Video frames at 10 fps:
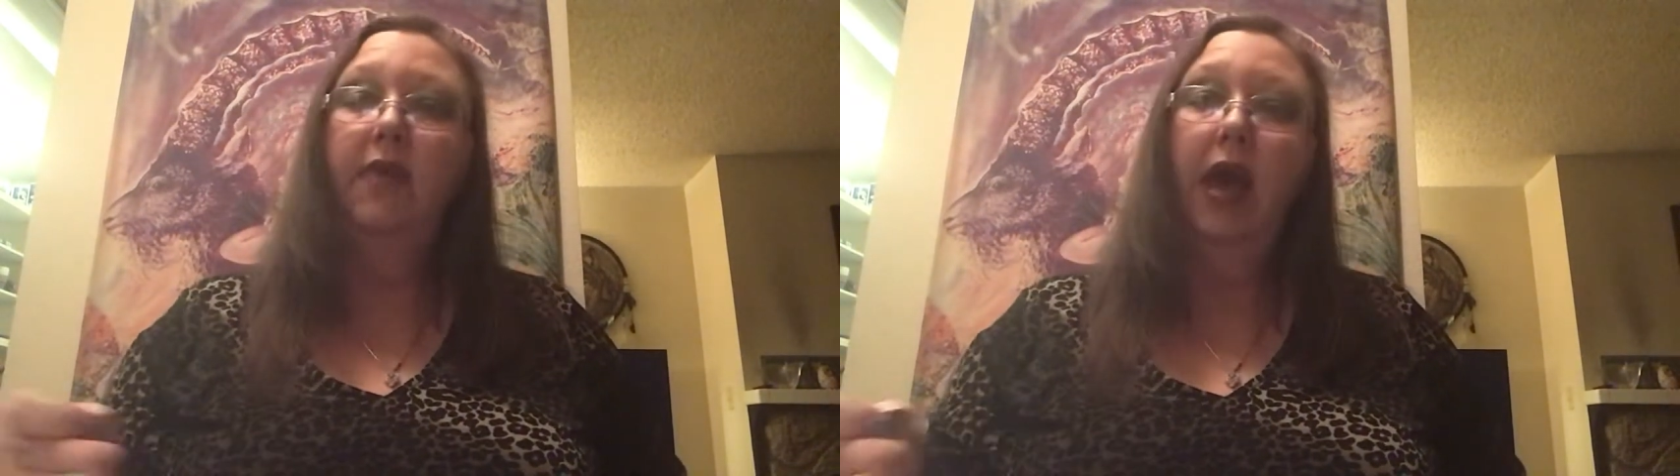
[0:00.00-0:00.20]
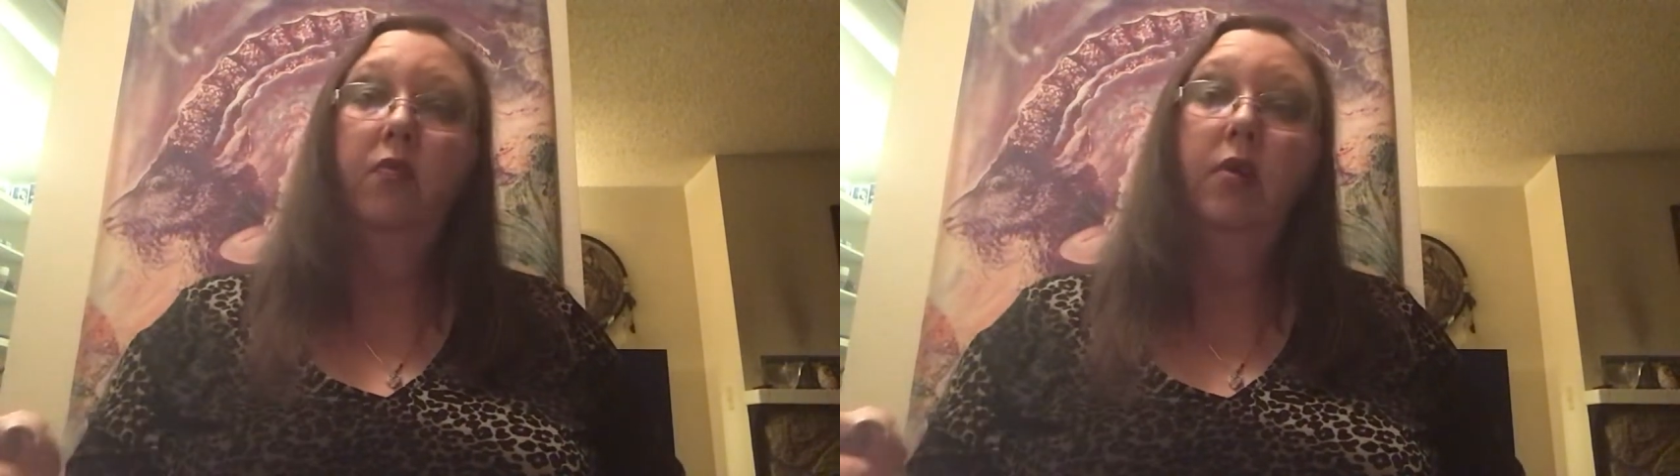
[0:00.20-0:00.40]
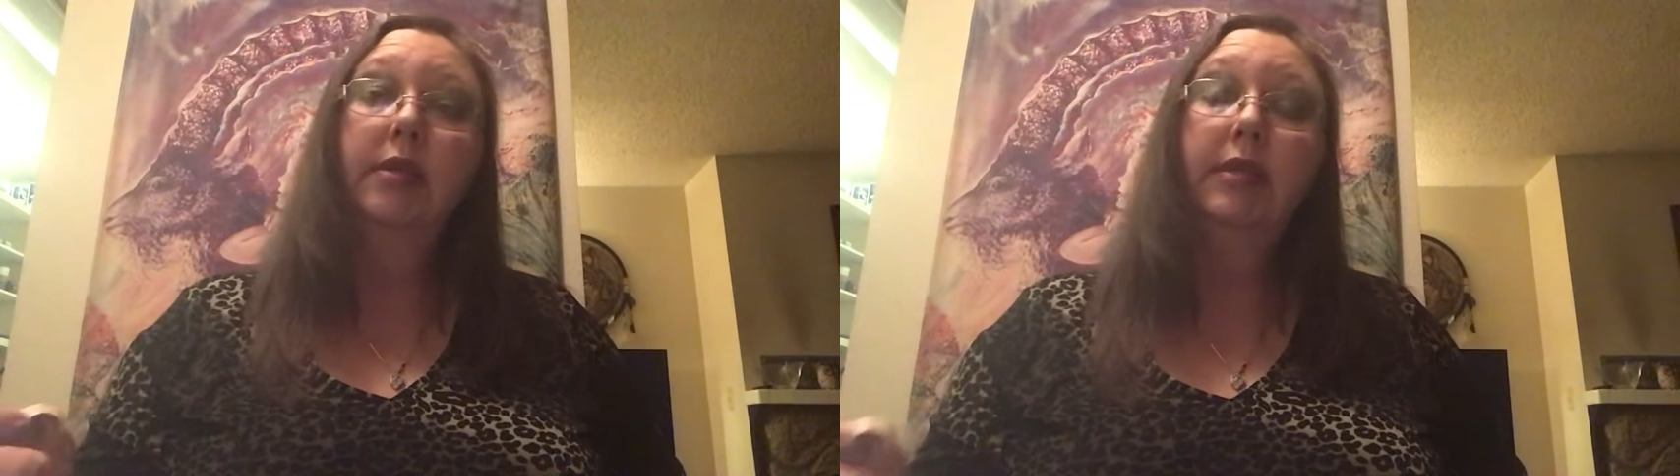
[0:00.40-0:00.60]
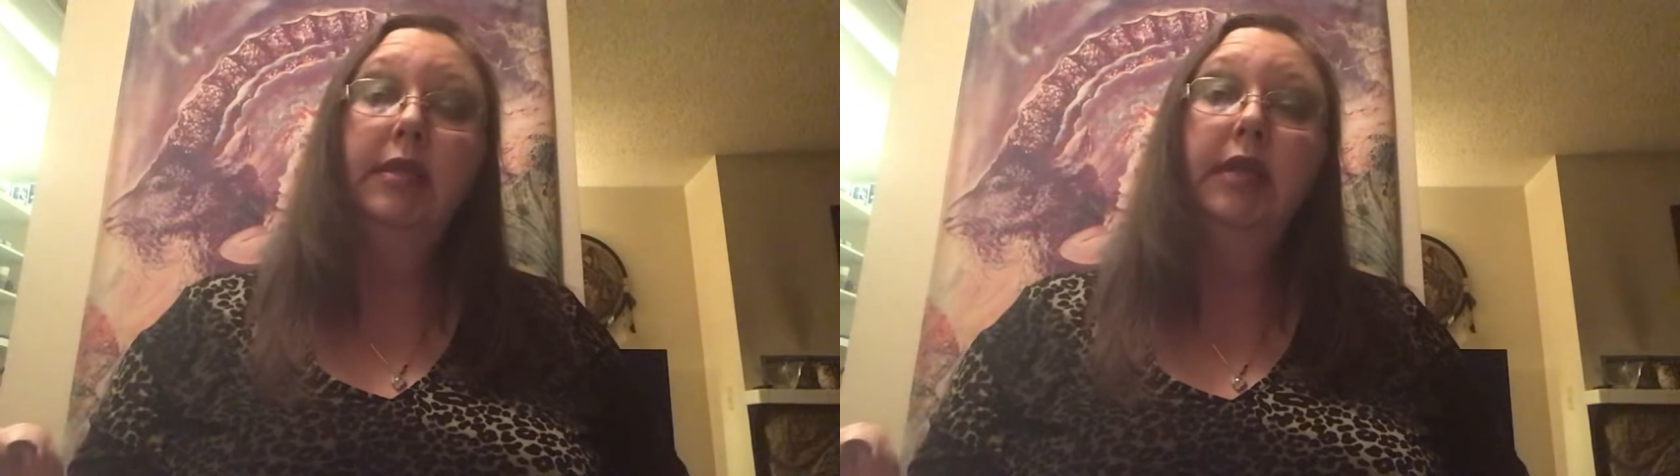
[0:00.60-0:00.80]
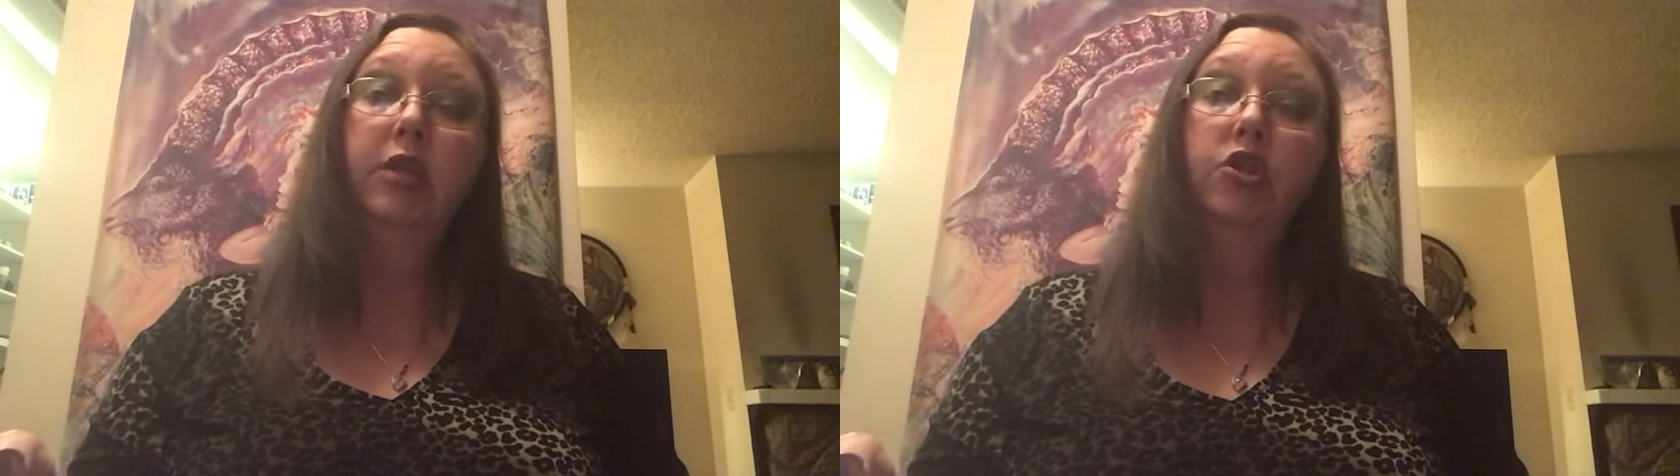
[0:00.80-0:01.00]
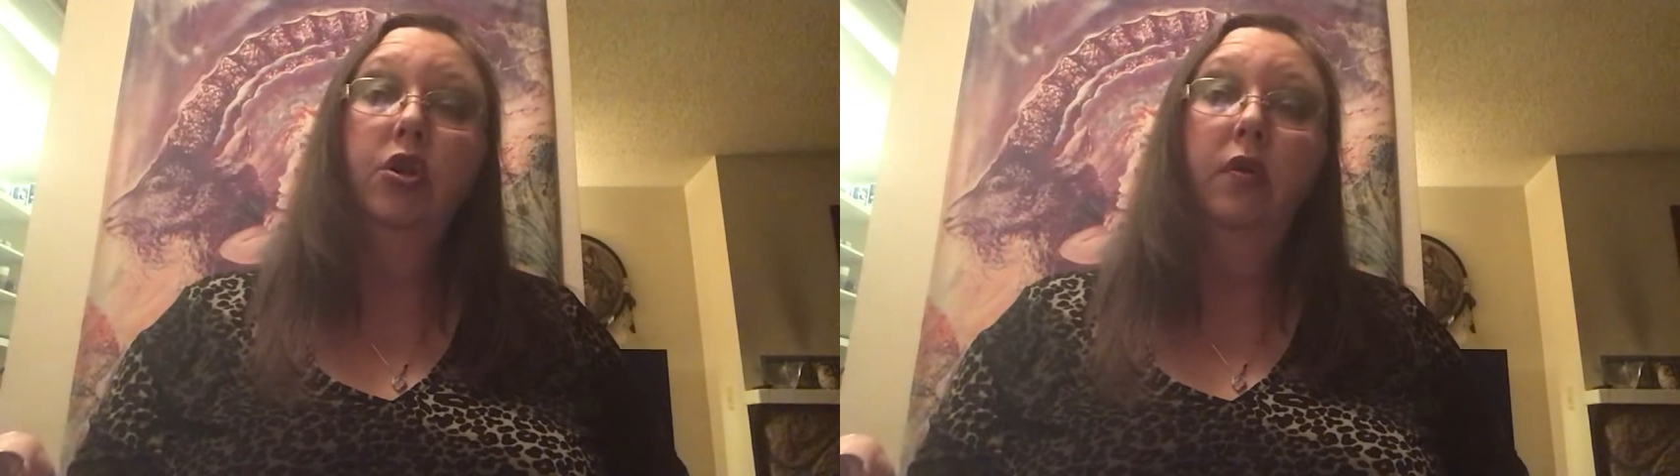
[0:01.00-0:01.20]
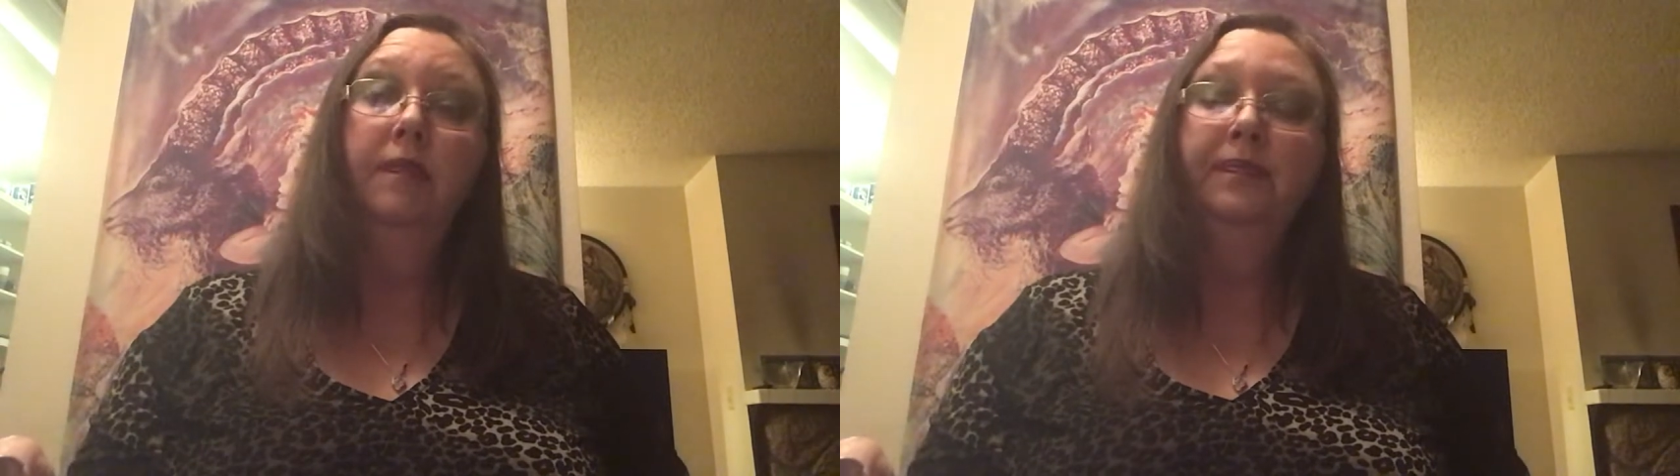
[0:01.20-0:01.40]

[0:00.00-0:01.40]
that was intentional.